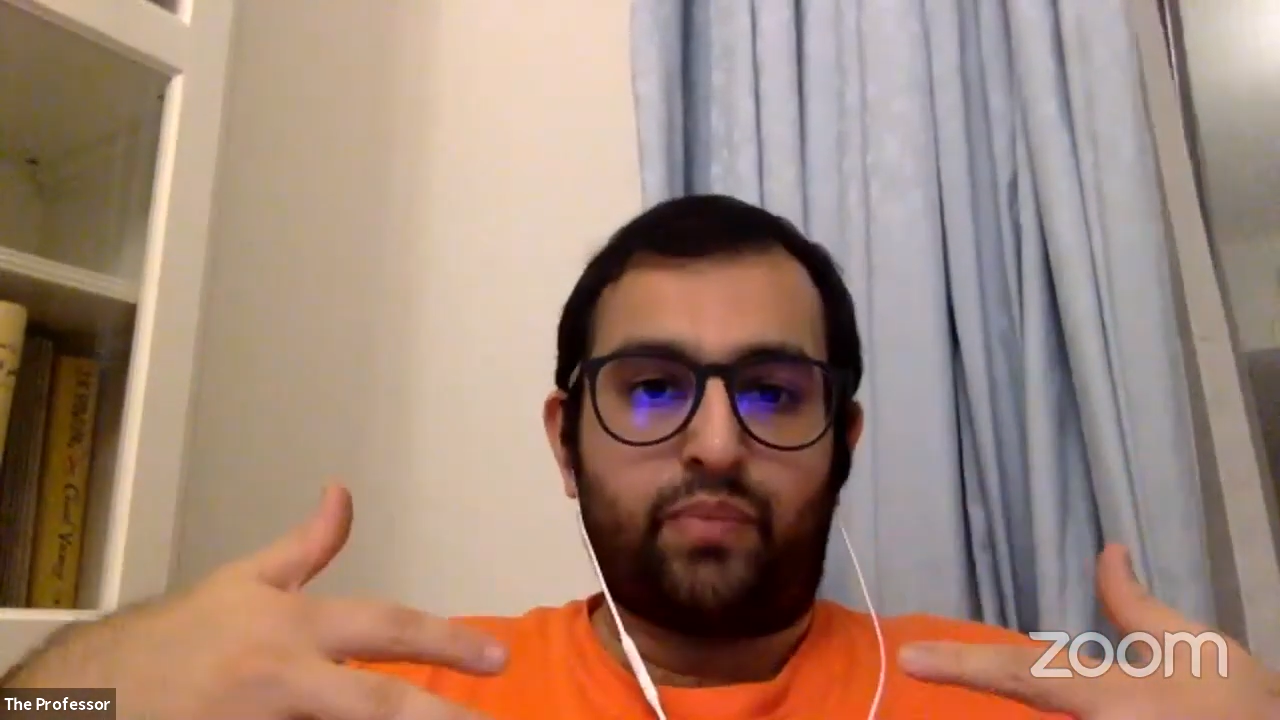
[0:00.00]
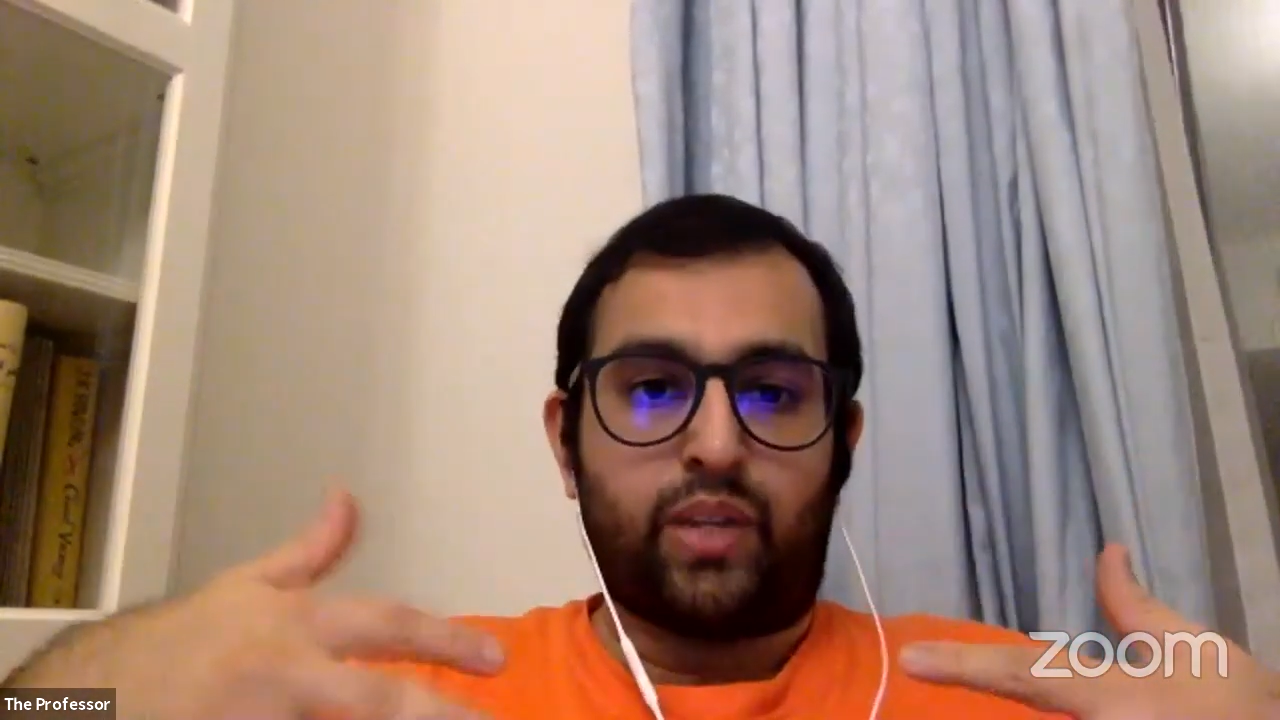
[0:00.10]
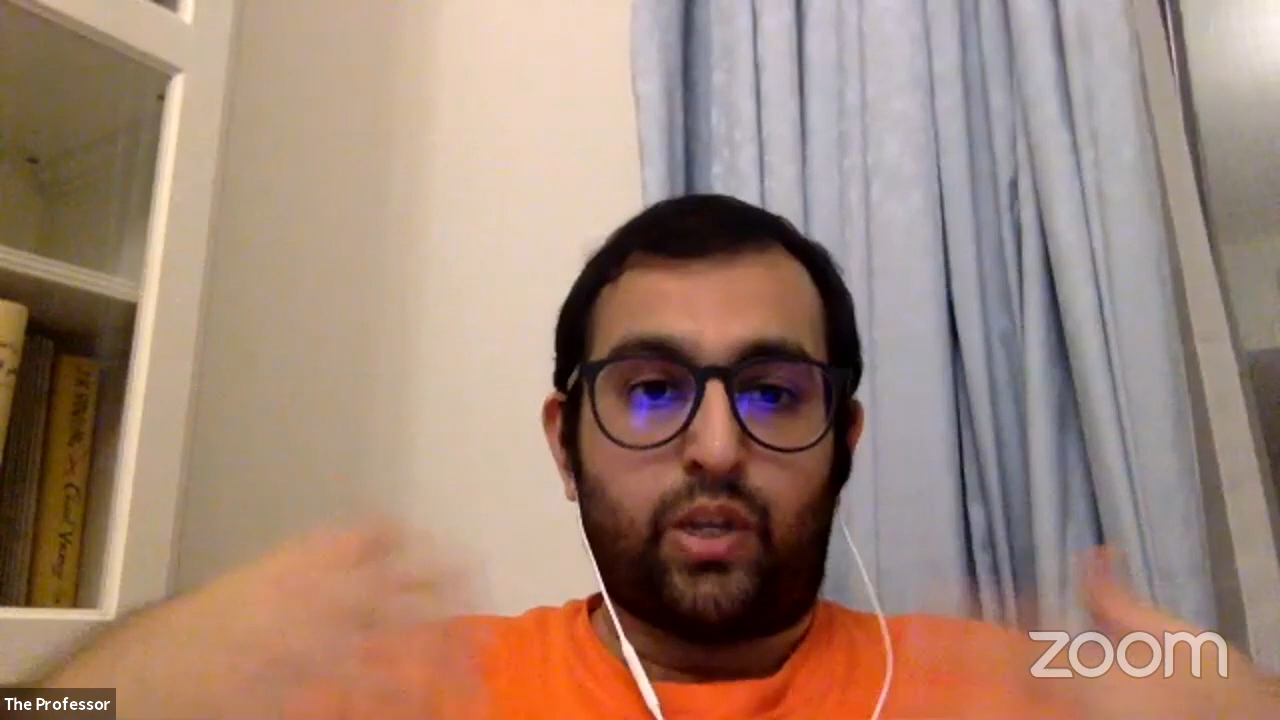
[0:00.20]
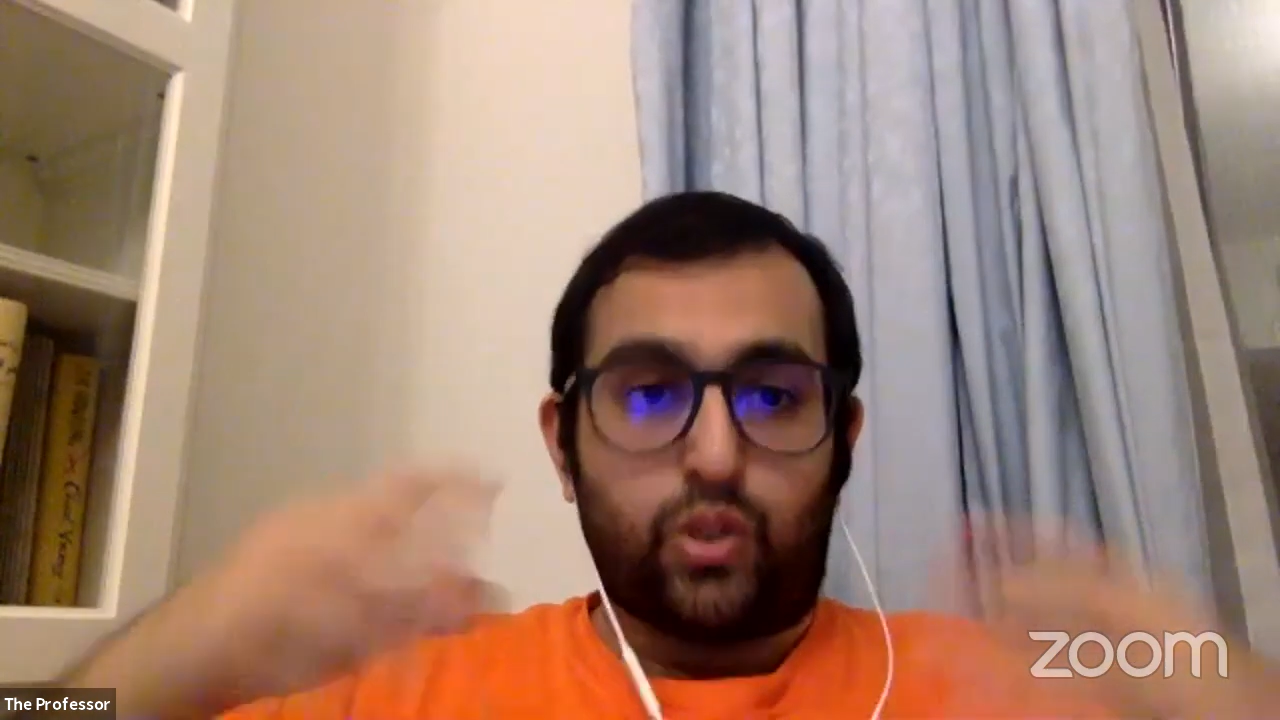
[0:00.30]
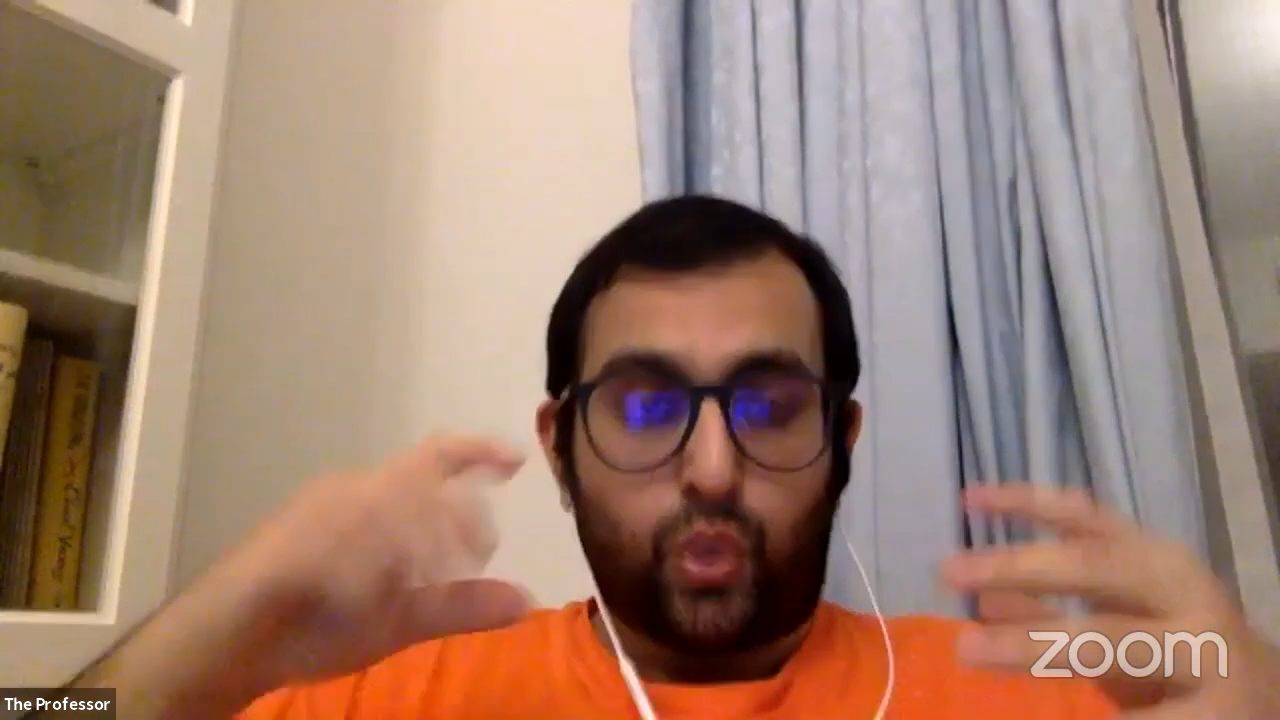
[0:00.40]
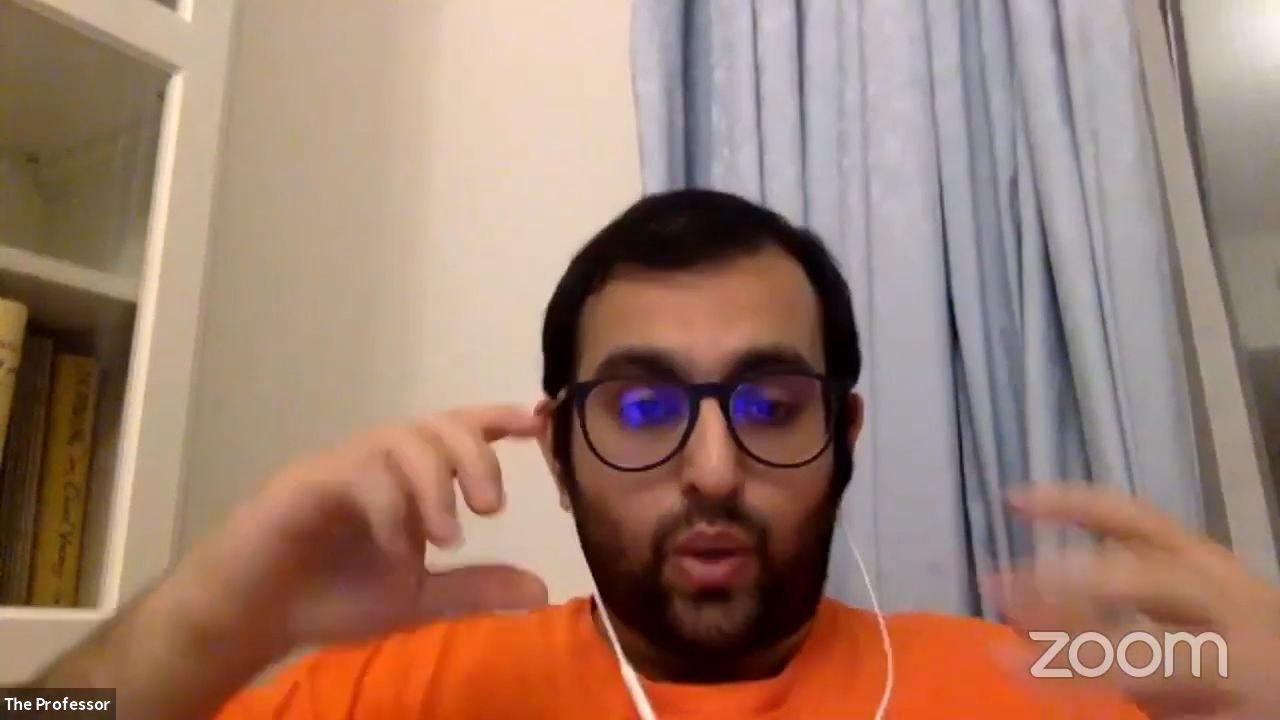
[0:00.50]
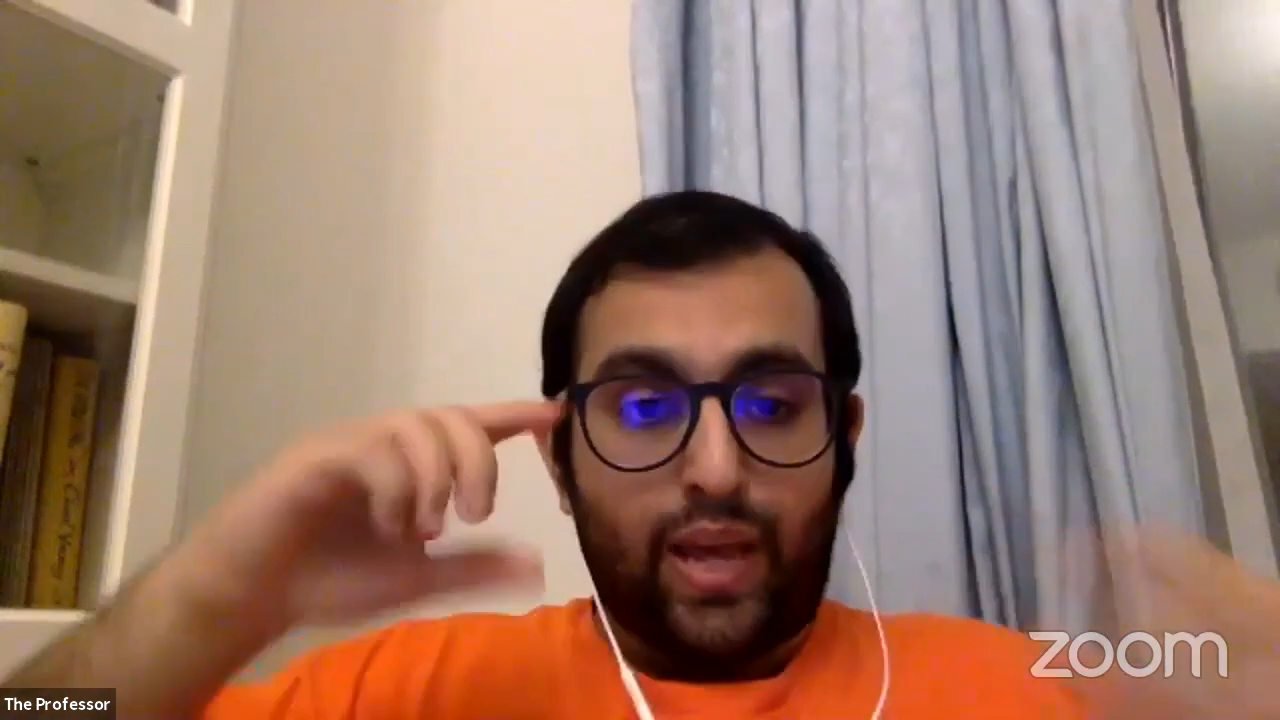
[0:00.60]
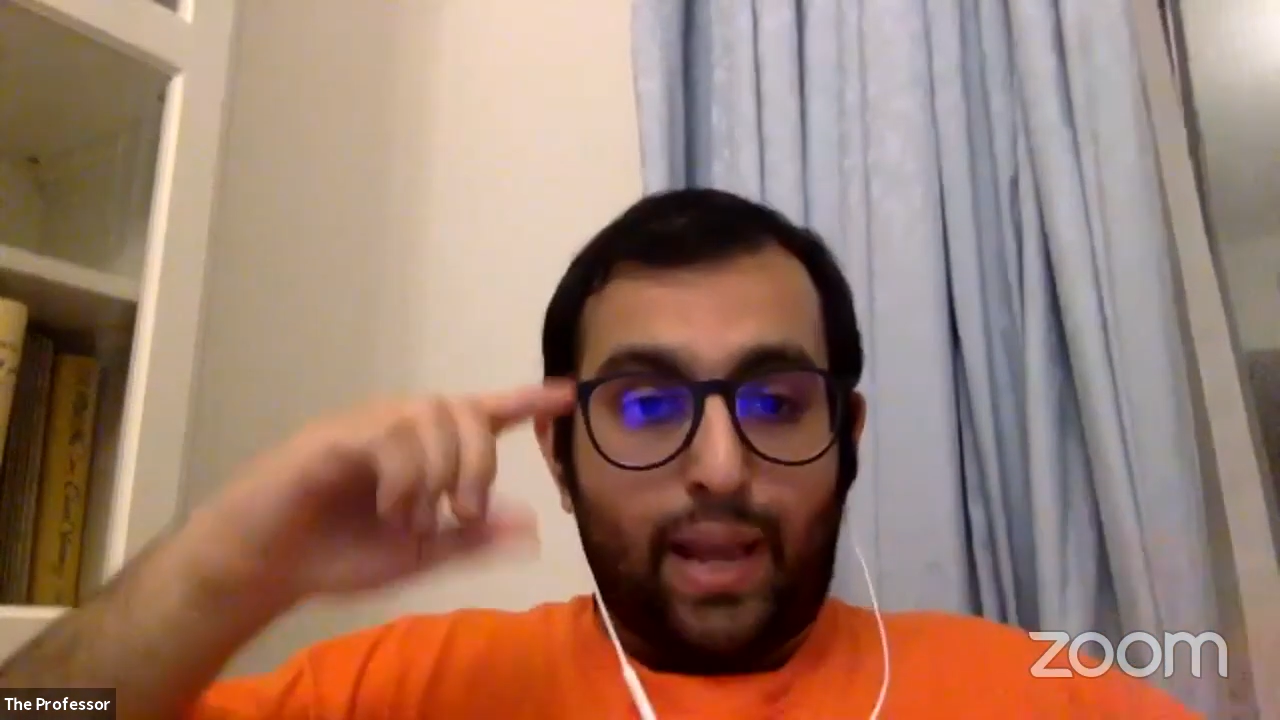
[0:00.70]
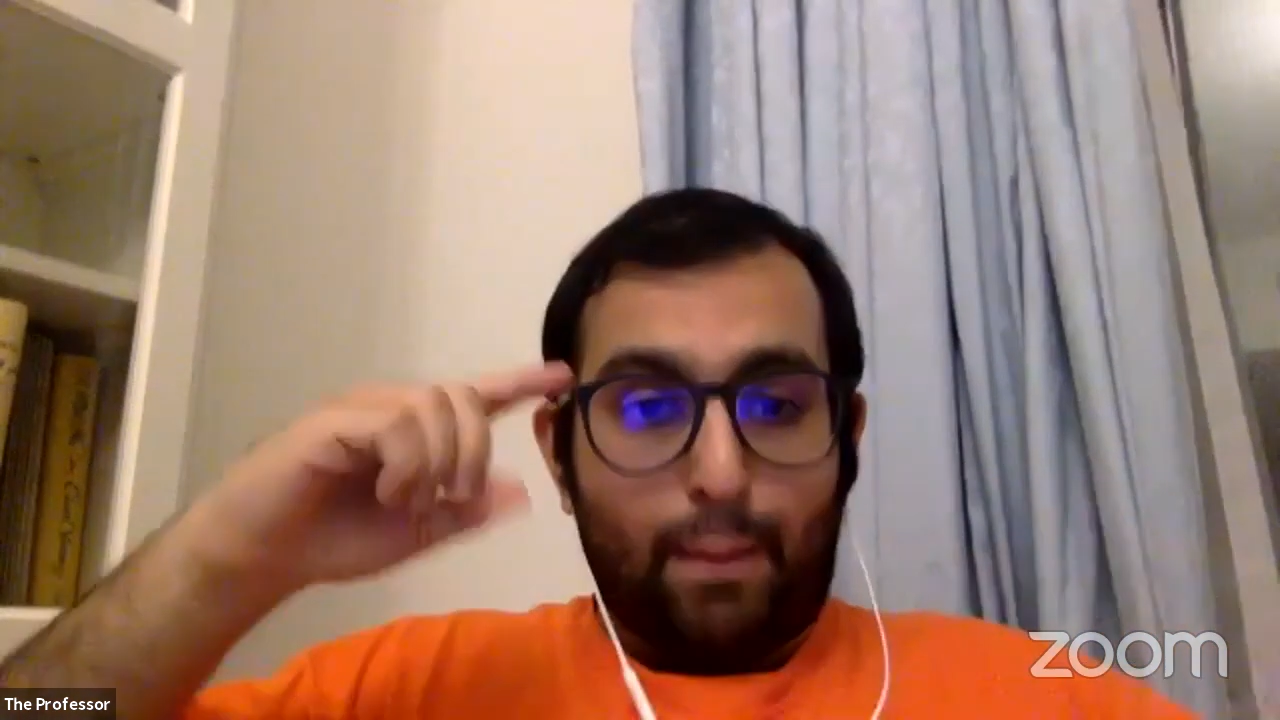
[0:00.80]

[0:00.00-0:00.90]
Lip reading: So